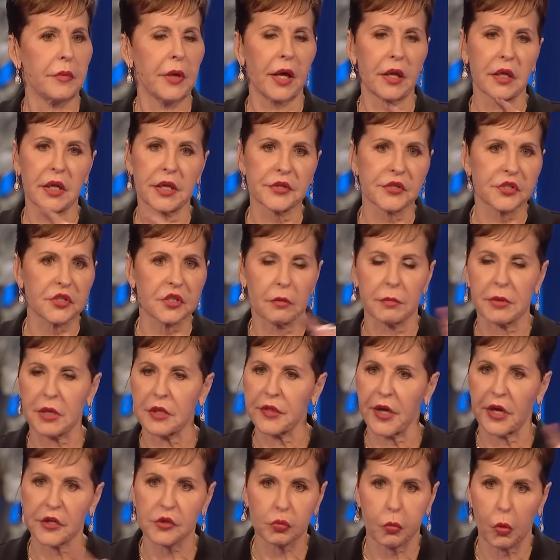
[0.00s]
Now, listen to
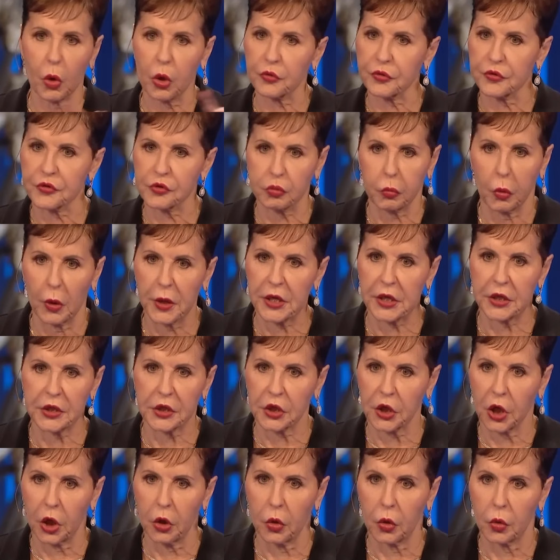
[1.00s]
me, that's worth its weight
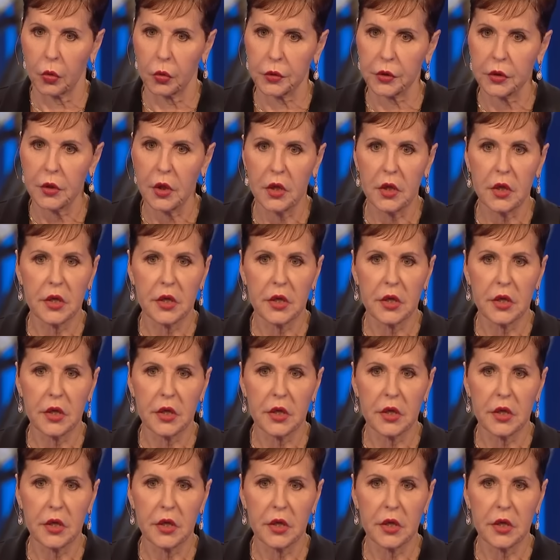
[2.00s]
in gold.